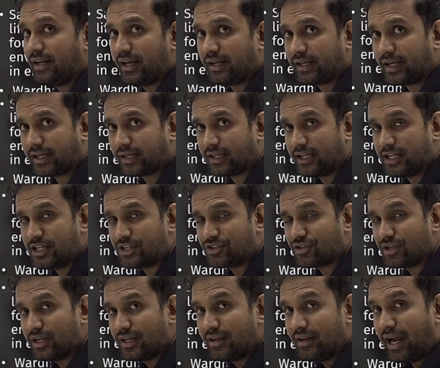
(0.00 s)
lakh
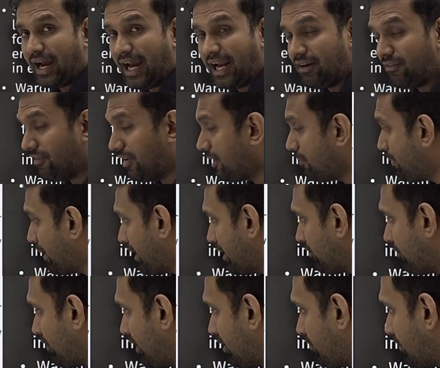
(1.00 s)
acres and will
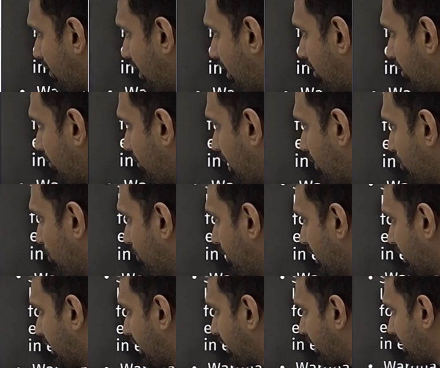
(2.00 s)
benefit
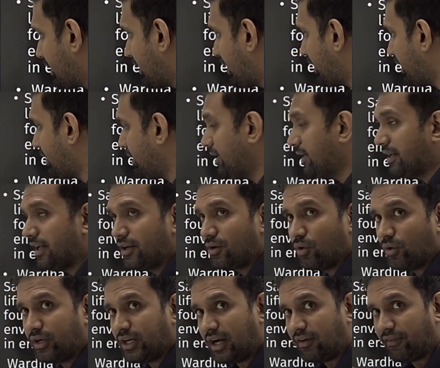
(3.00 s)
Mahabubnagar, Rangareddy,
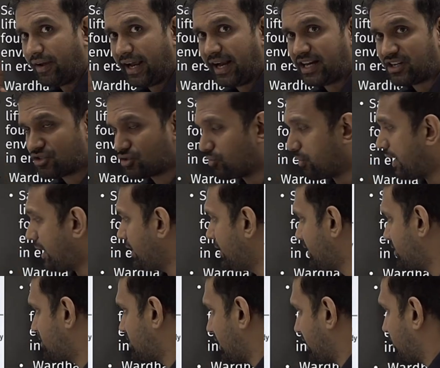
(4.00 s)
Nalgonda of erstwhile
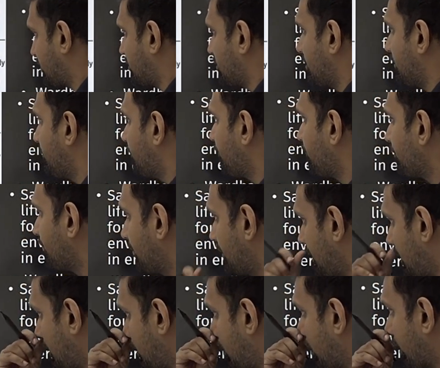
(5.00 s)
districts.
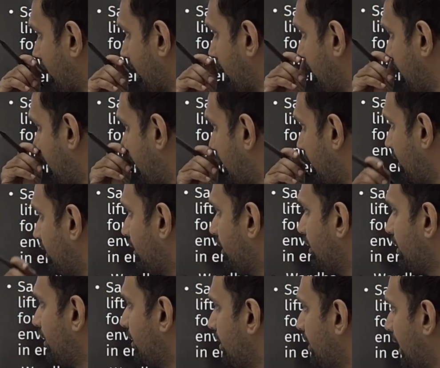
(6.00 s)
Okay.
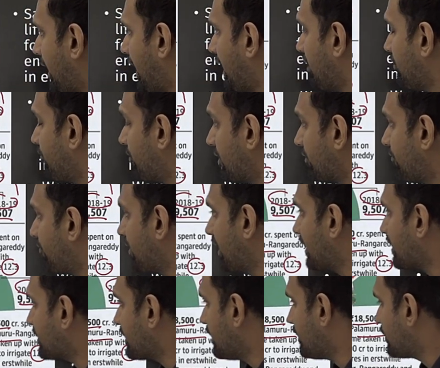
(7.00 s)
And for
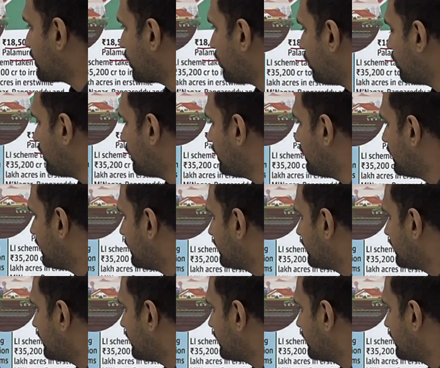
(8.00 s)
flood control,